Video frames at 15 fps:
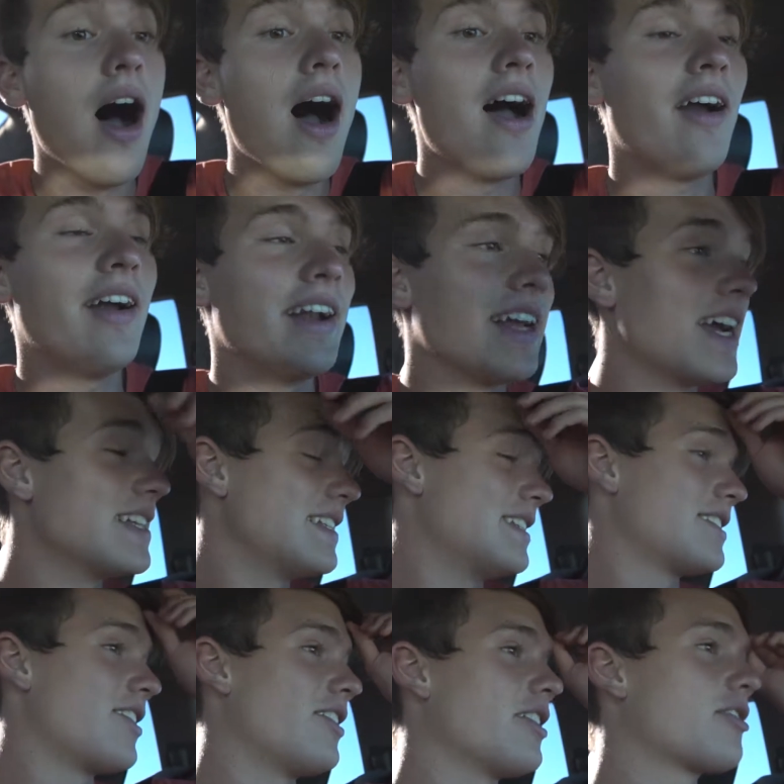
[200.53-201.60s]
Alrighty guys, it
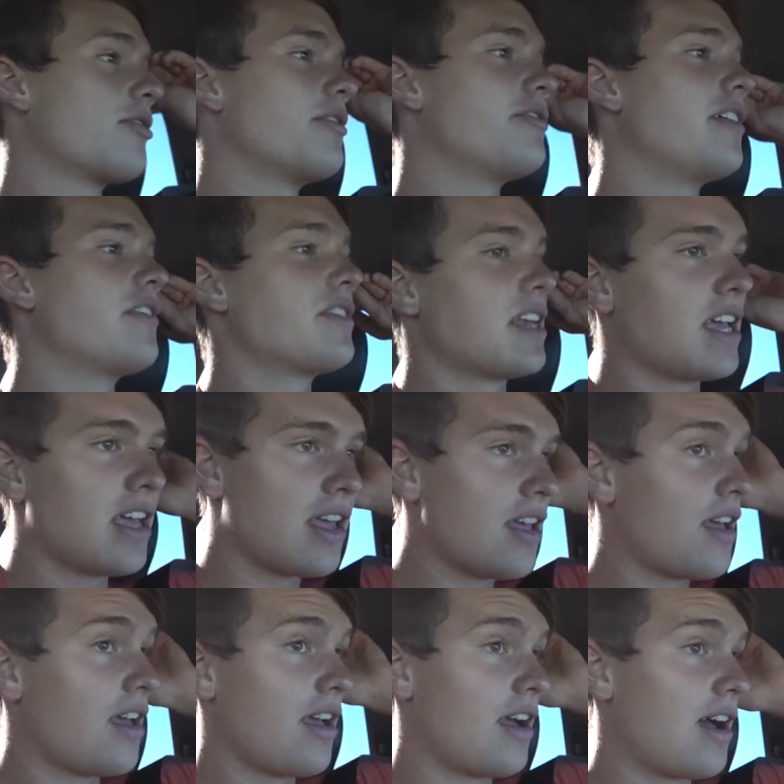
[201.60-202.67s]
is currently 350.
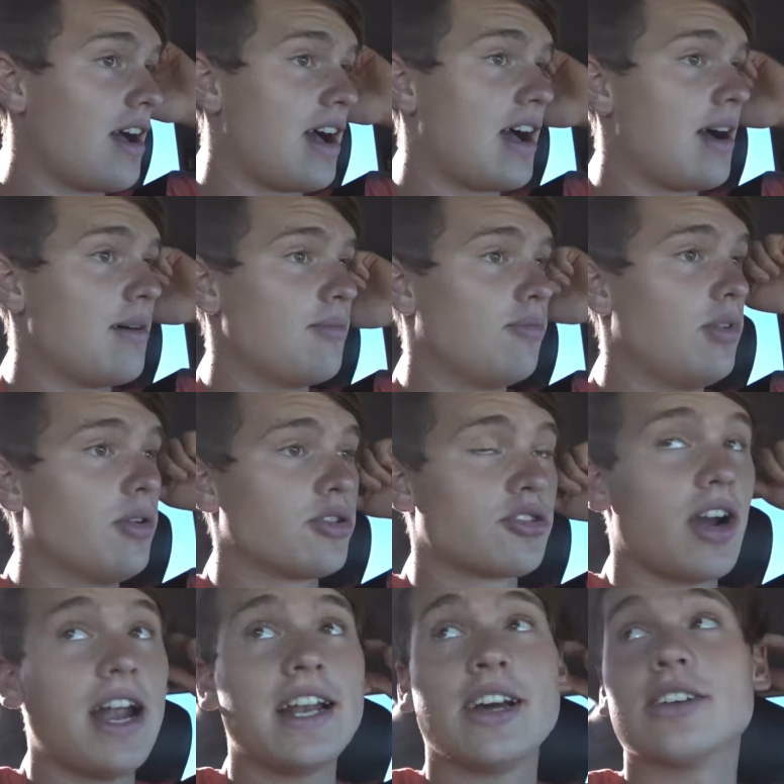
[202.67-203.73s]
Um, we were
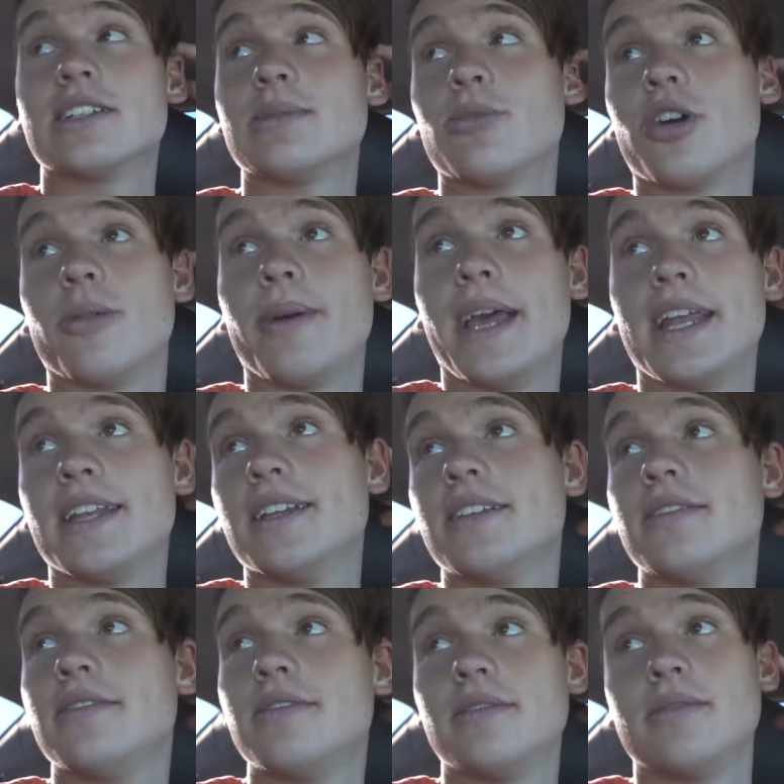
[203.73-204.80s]
trying to go somewhere abandoned,
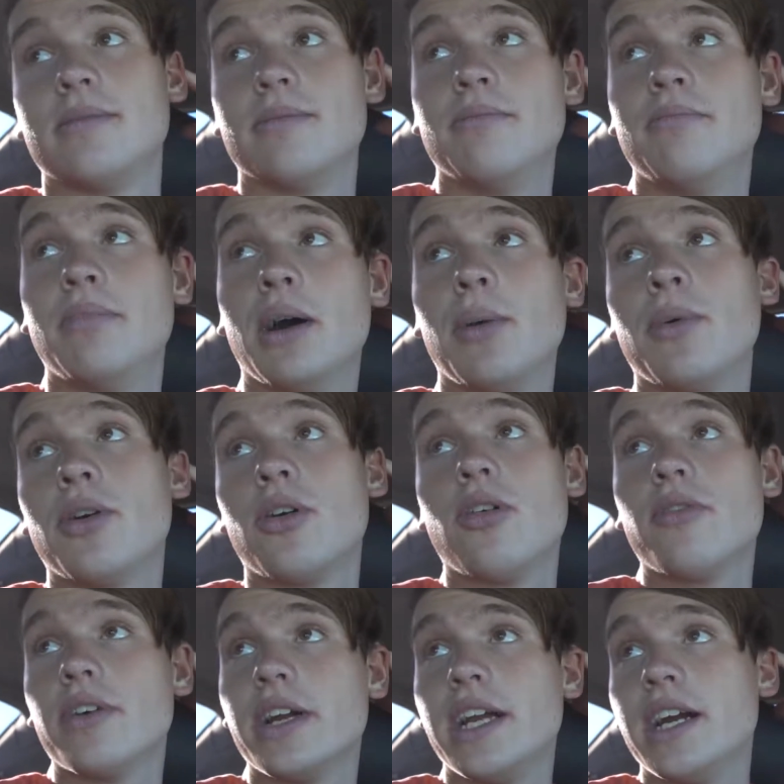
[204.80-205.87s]
but we're
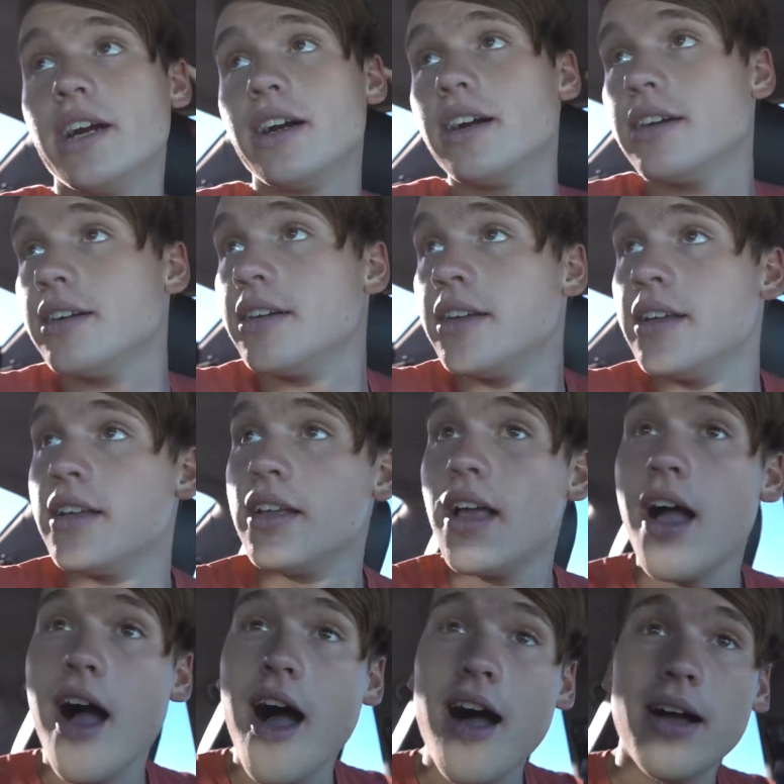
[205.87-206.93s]
over here
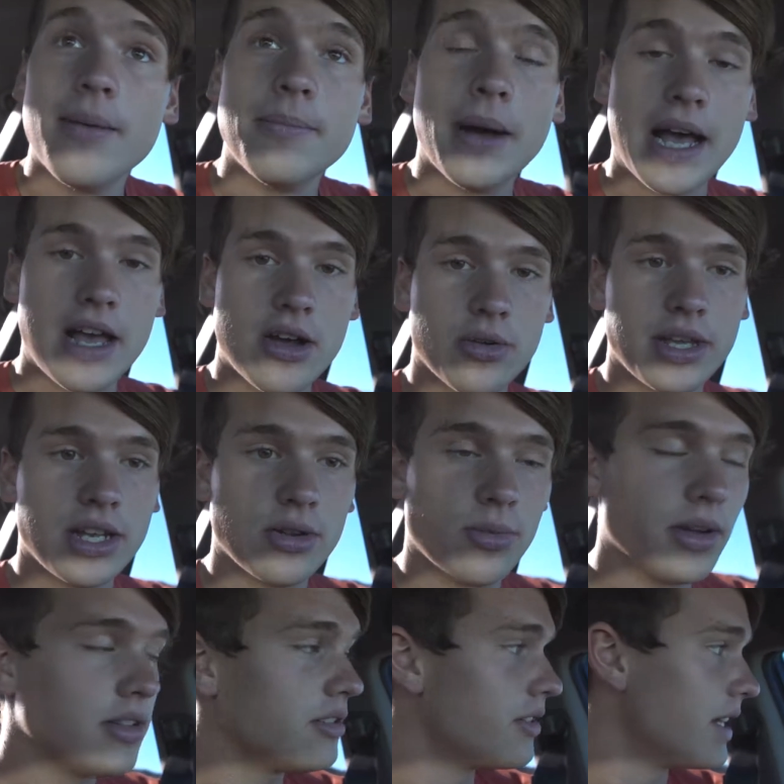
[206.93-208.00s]
by Ojito
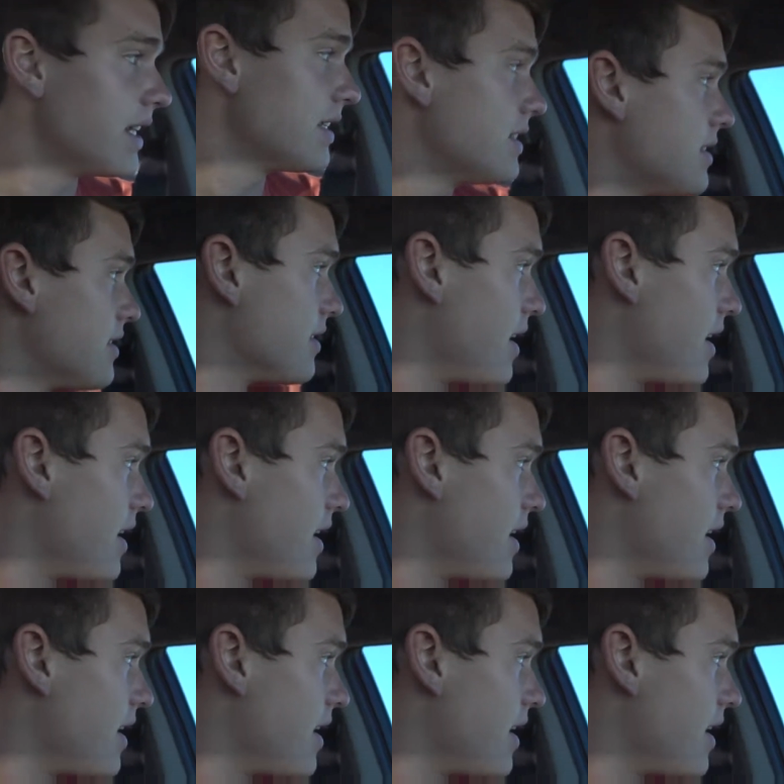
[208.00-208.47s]
Wilderness